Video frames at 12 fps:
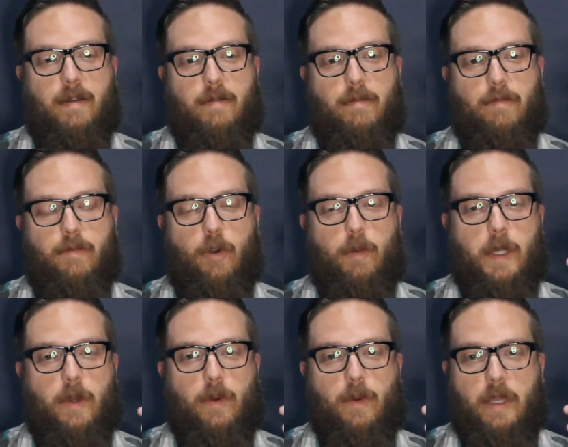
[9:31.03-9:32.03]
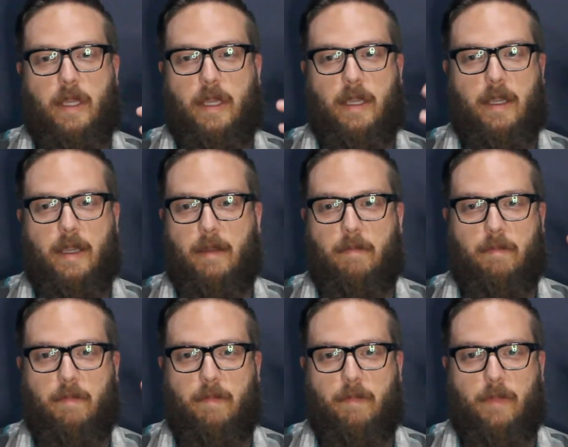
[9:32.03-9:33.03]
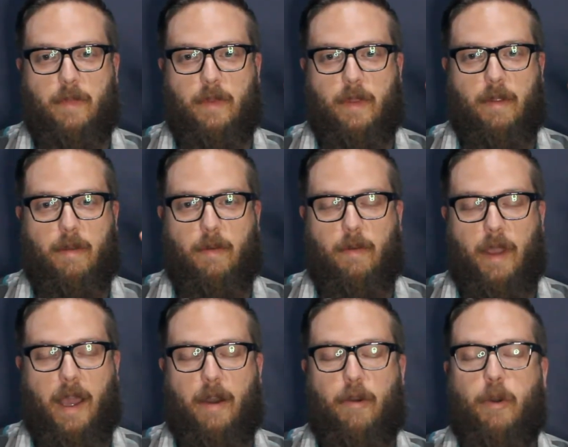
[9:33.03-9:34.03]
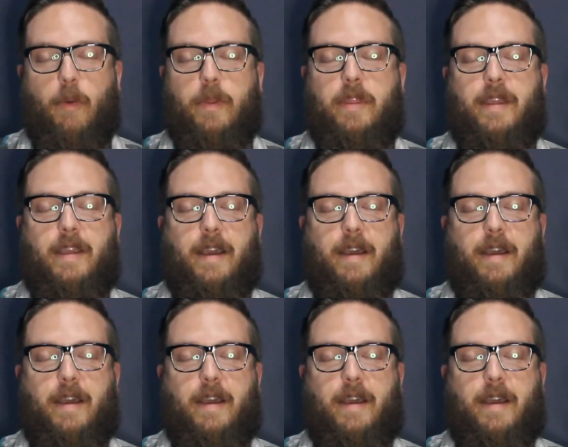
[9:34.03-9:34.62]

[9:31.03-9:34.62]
Romeo y... I don't know what the